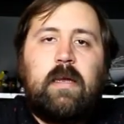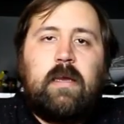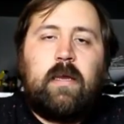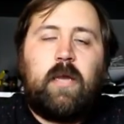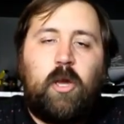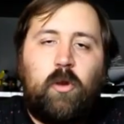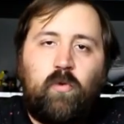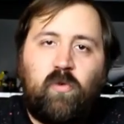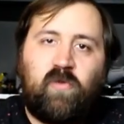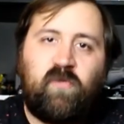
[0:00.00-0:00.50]

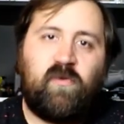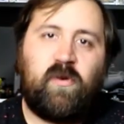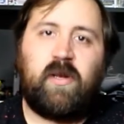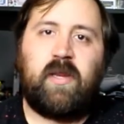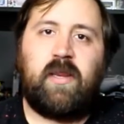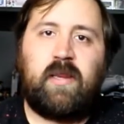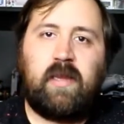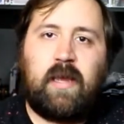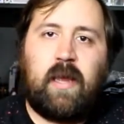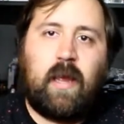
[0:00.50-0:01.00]
yeah, it was funny,
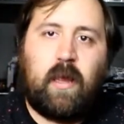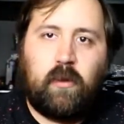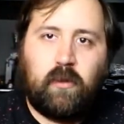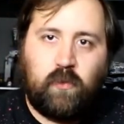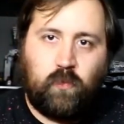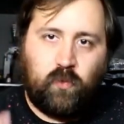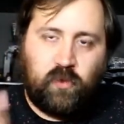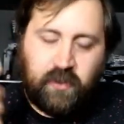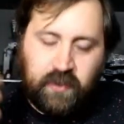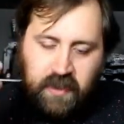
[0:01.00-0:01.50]
the guy
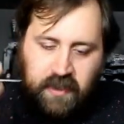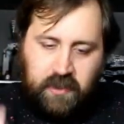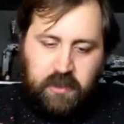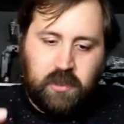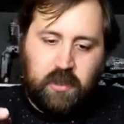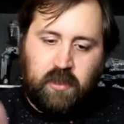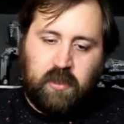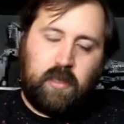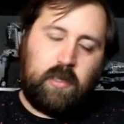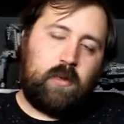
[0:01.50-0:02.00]
that was
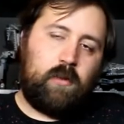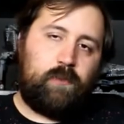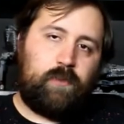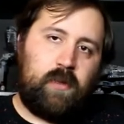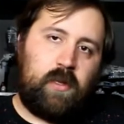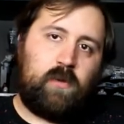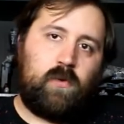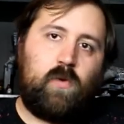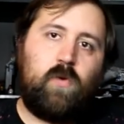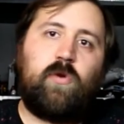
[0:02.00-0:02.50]
teaching the
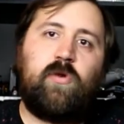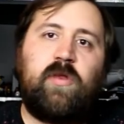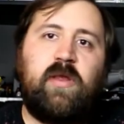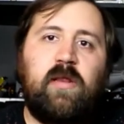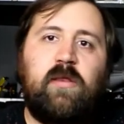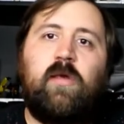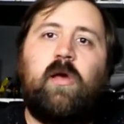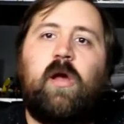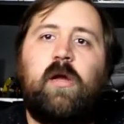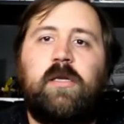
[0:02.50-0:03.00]
NLP course, he
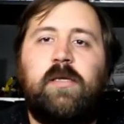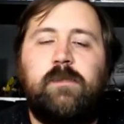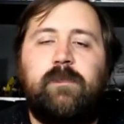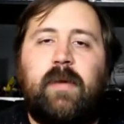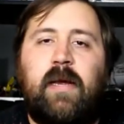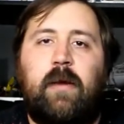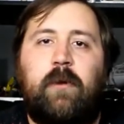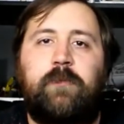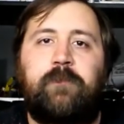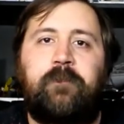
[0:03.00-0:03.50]
talked
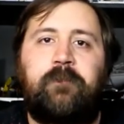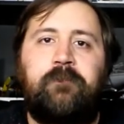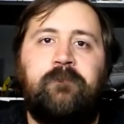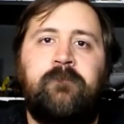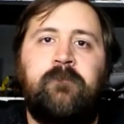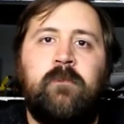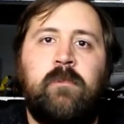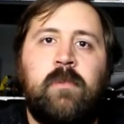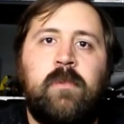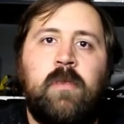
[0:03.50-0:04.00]
about
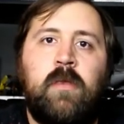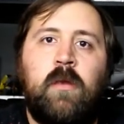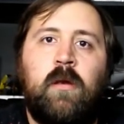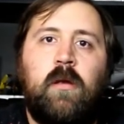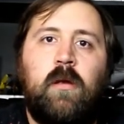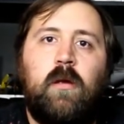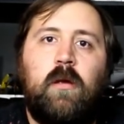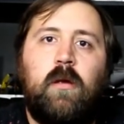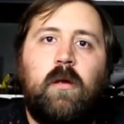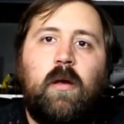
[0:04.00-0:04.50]

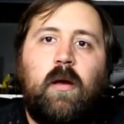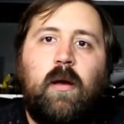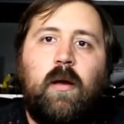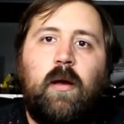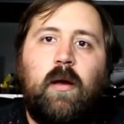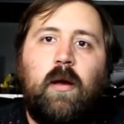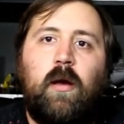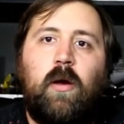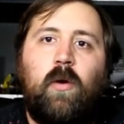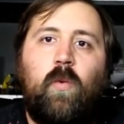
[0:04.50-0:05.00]

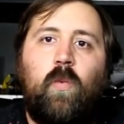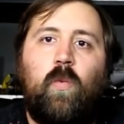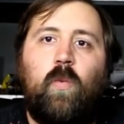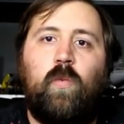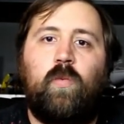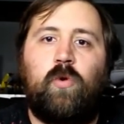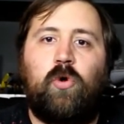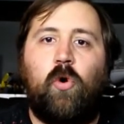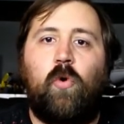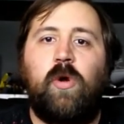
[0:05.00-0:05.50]
um,
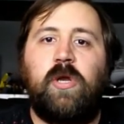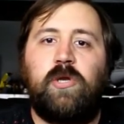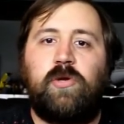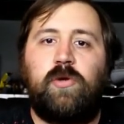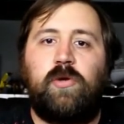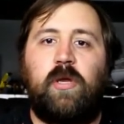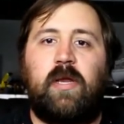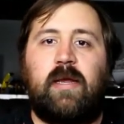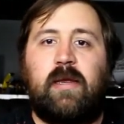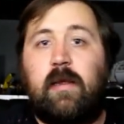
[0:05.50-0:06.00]
going
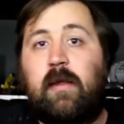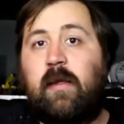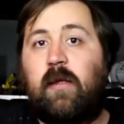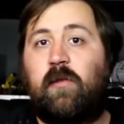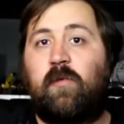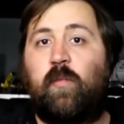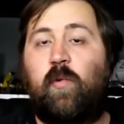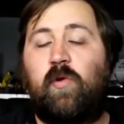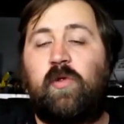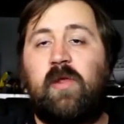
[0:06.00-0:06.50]
to like a
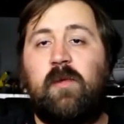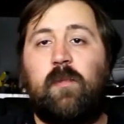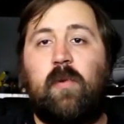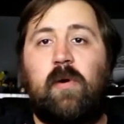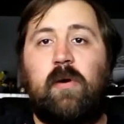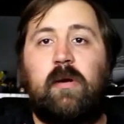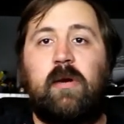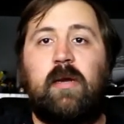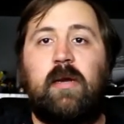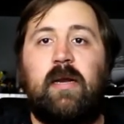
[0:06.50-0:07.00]
kid's birthday
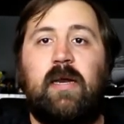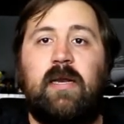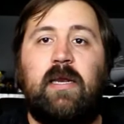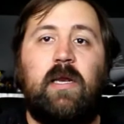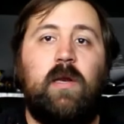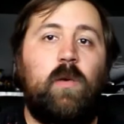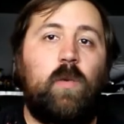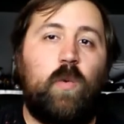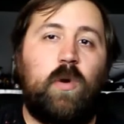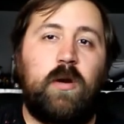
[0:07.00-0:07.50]
party and he
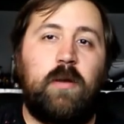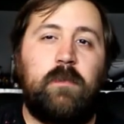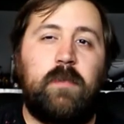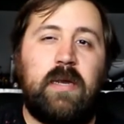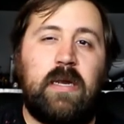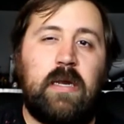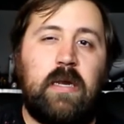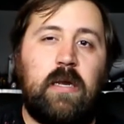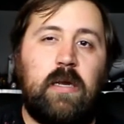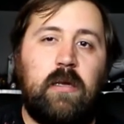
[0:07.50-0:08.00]
didn't want to
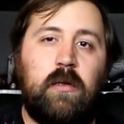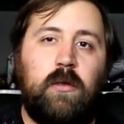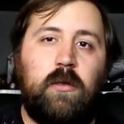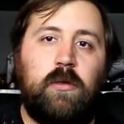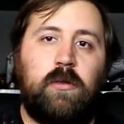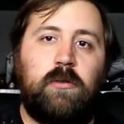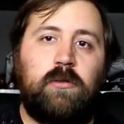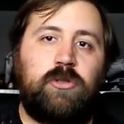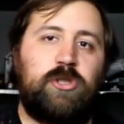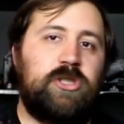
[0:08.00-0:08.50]
be
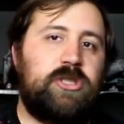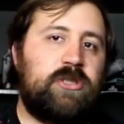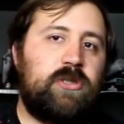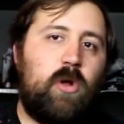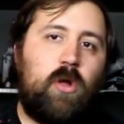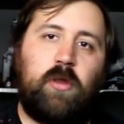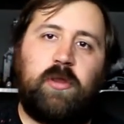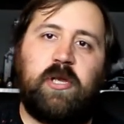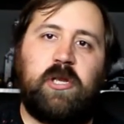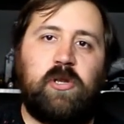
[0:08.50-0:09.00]
just
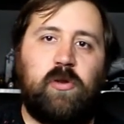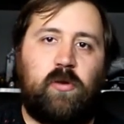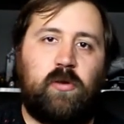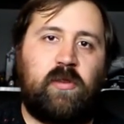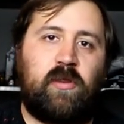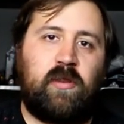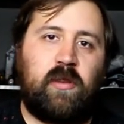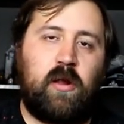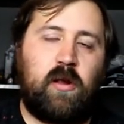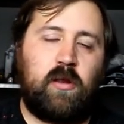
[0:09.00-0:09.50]
all the
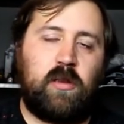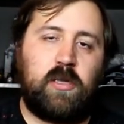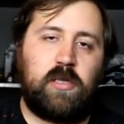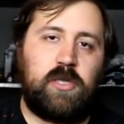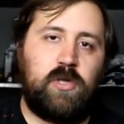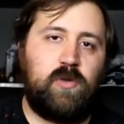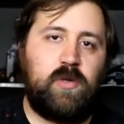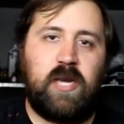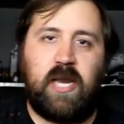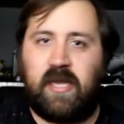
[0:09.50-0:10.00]
adults there that
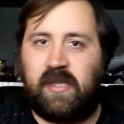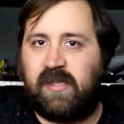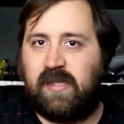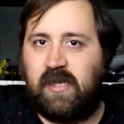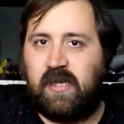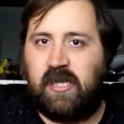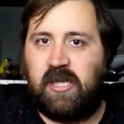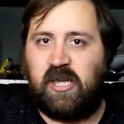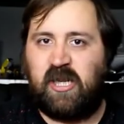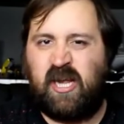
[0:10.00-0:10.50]
do
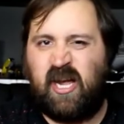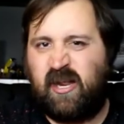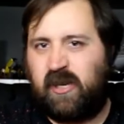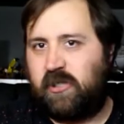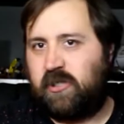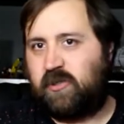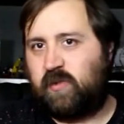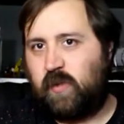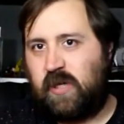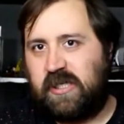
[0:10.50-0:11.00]
nothing and kind
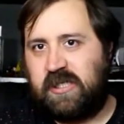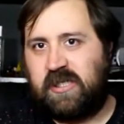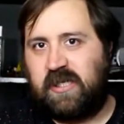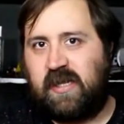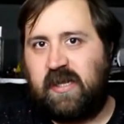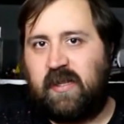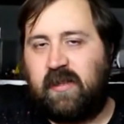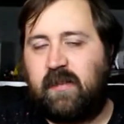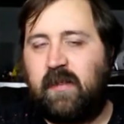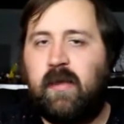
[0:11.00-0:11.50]
of just watch the
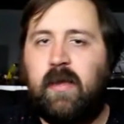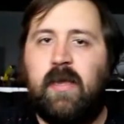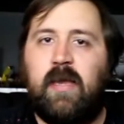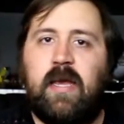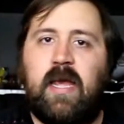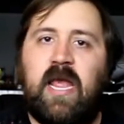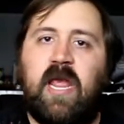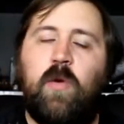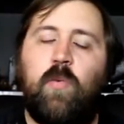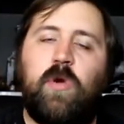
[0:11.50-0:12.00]
kids.
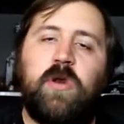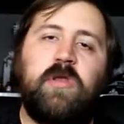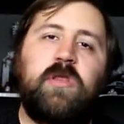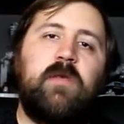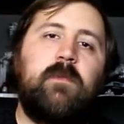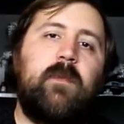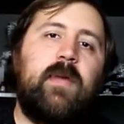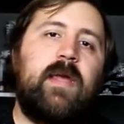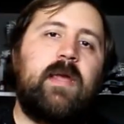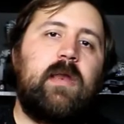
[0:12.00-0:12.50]
He wanted
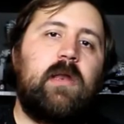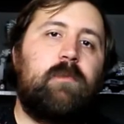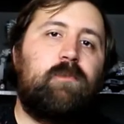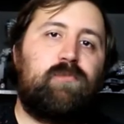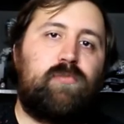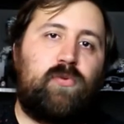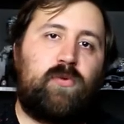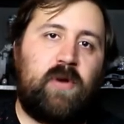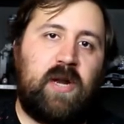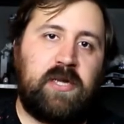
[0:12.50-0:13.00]
to make an
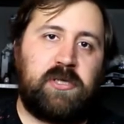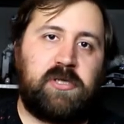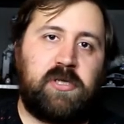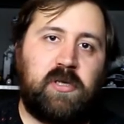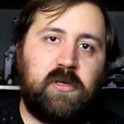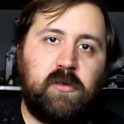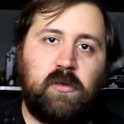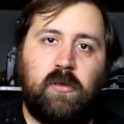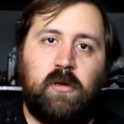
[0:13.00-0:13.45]
impression.